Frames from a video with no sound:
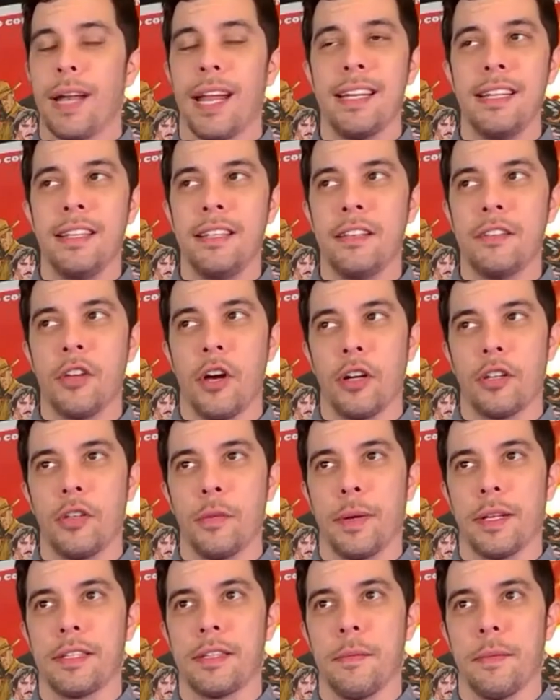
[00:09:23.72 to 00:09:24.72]
I need to talk to you
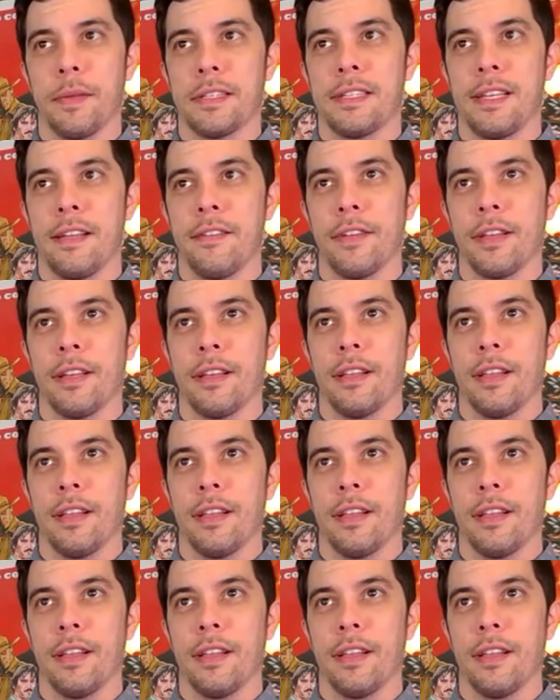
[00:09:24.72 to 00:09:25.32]
about something, Steven.